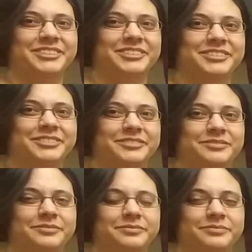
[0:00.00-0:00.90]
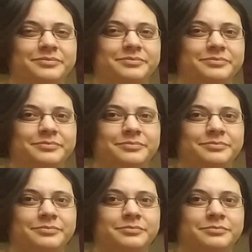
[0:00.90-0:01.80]

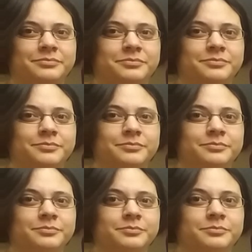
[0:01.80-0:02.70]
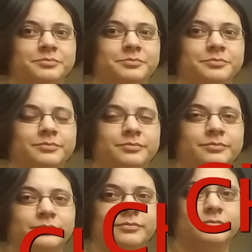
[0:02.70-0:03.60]

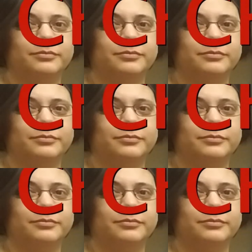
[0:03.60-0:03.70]
(silent)